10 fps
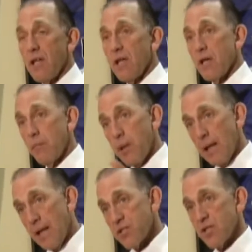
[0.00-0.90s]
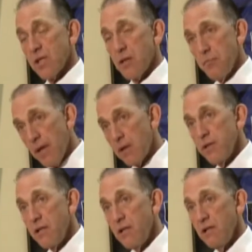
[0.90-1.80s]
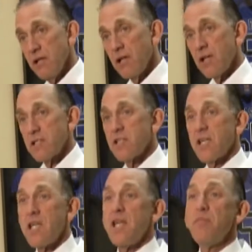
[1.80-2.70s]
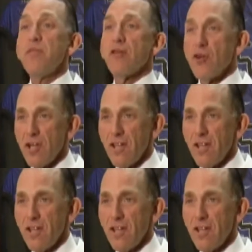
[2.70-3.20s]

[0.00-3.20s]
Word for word: of getting a plastic and a metal knee, gets to keep their